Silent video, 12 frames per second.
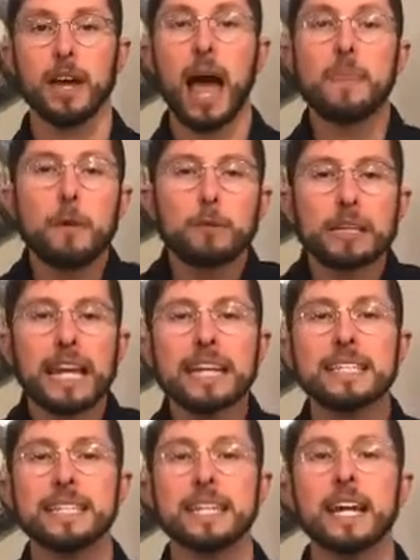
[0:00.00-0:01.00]
And they were
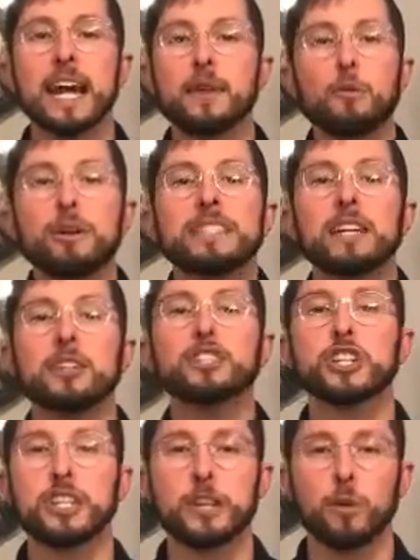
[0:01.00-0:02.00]
lazy. They weren't
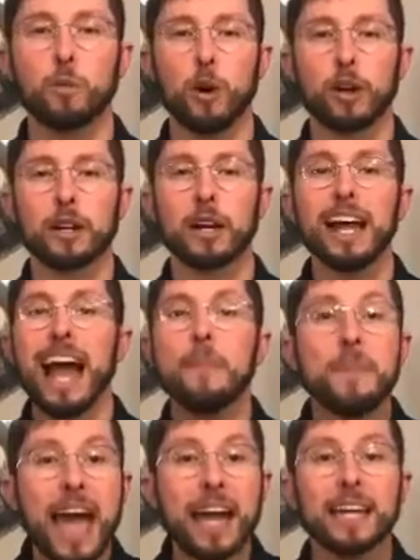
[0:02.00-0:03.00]
diligent in their work.
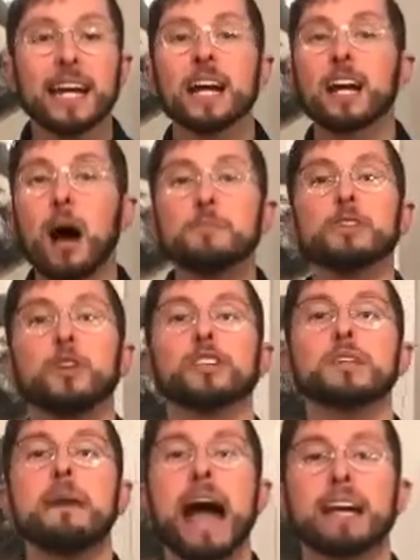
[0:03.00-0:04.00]
And then comes along
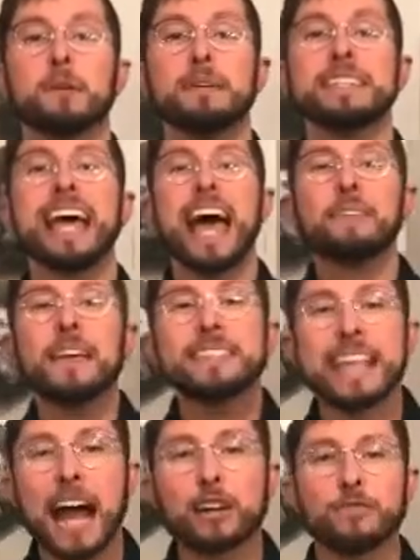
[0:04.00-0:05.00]
the Maccabees, and they
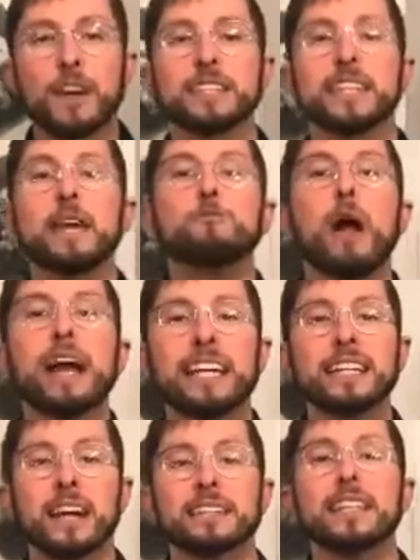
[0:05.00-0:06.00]
sacrifice, and they
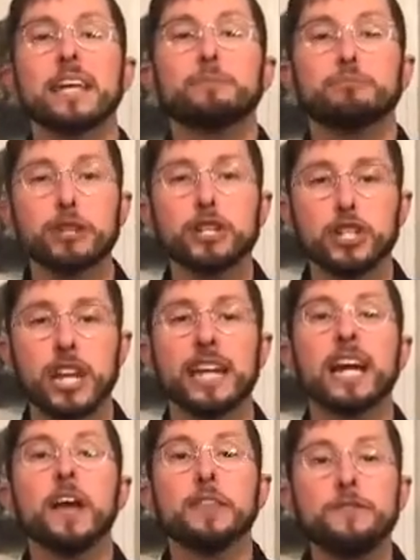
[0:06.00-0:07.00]
recognize, and they
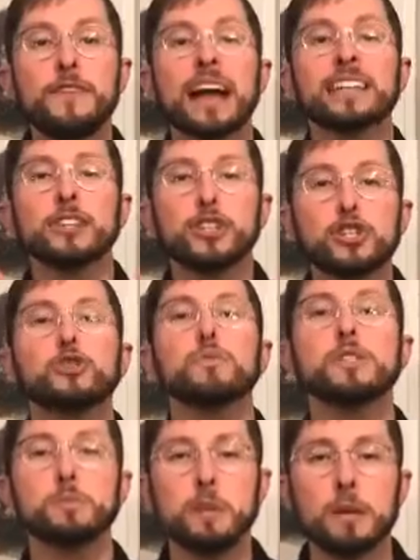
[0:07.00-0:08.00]
appreciate the fact that the
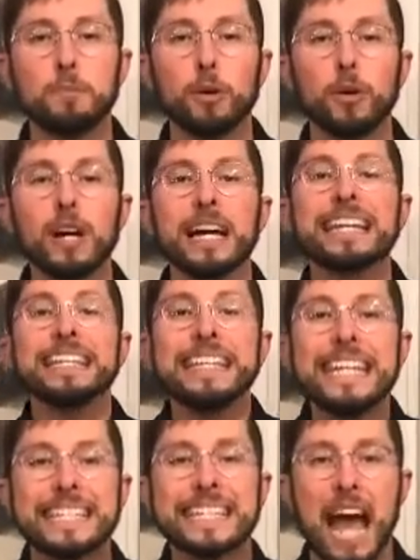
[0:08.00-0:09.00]
Jewish people
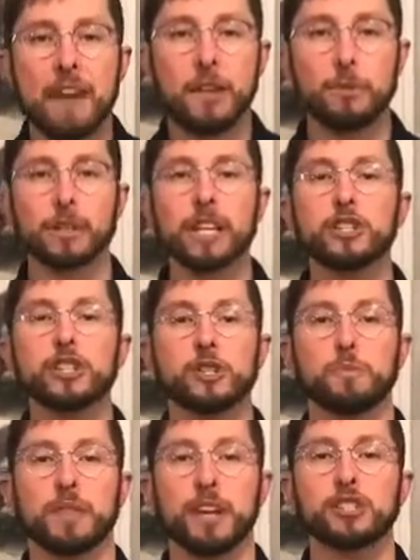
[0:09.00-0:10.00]
need to have that
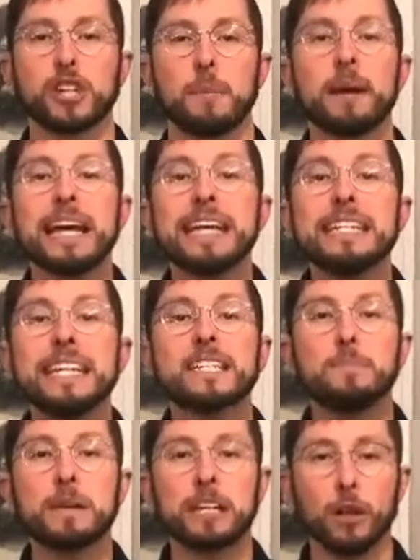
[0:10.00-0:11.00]
relationship with Hashem, need
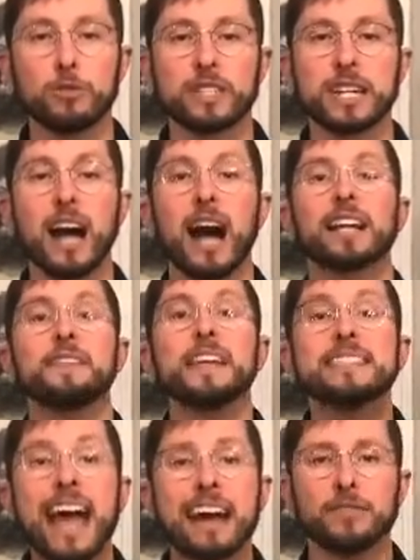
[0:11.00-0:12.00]
to be close to God, and they
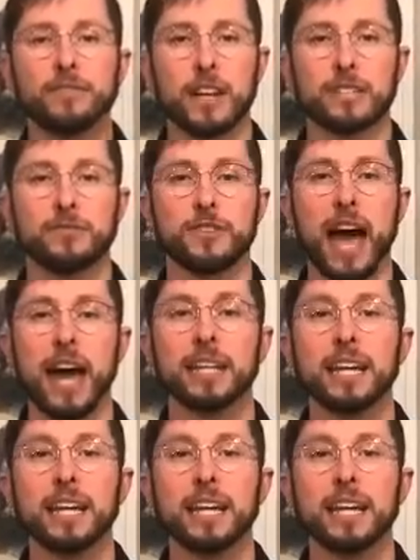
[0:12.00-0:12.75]
sacrifice for that.